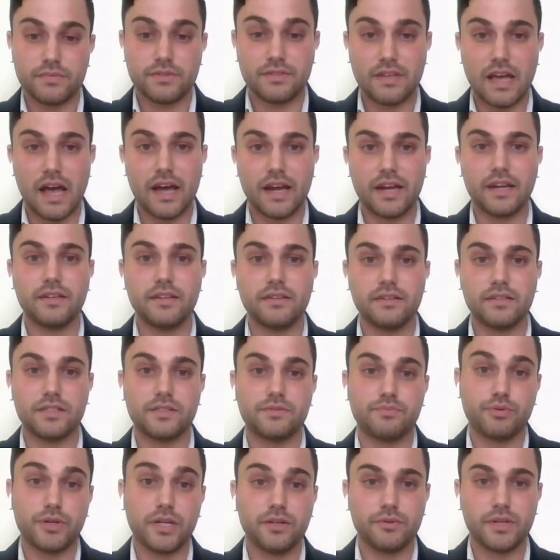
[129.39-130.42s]
side is
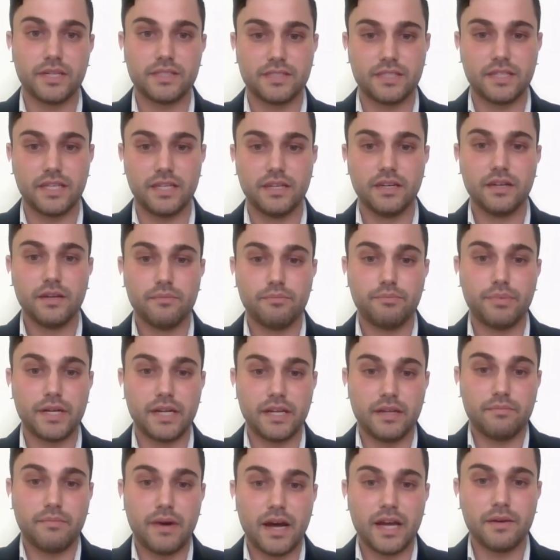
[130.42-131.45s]
pretty risky. But
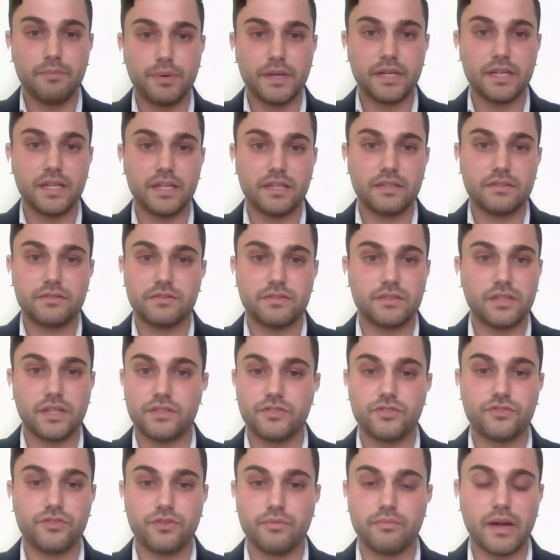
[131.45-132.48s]
in my opinion, it's,
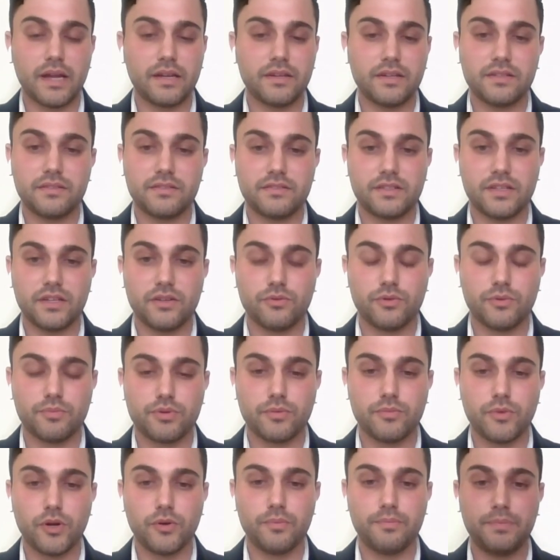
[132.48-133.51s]
it's, tremendous. It will
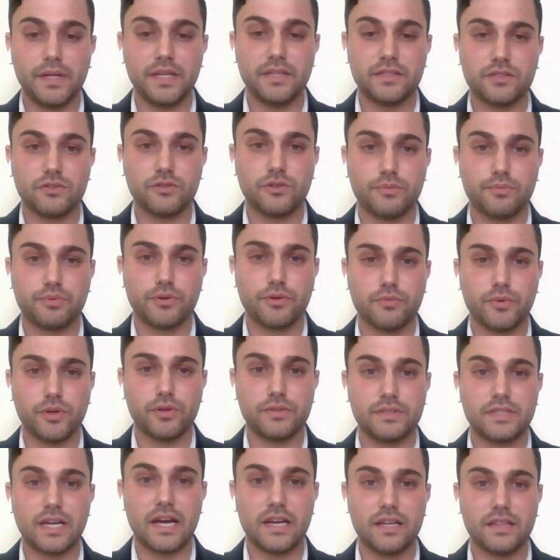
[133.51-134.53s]
promote peace. It will
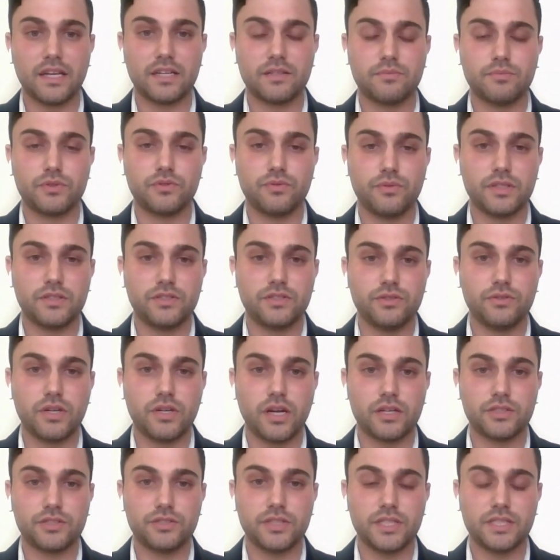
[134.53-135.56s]
promote dialect between the two
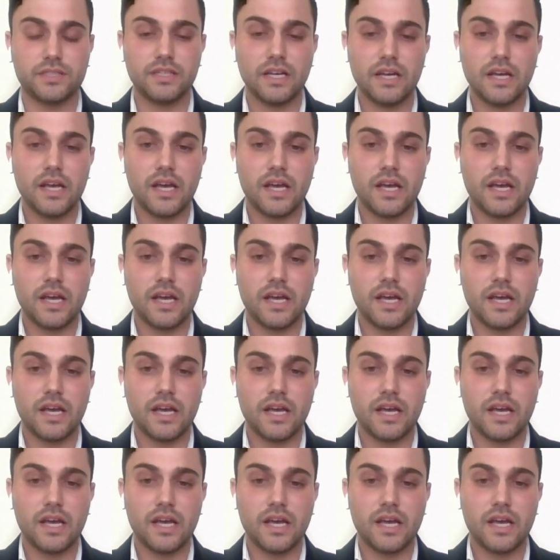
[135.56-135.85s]
countries.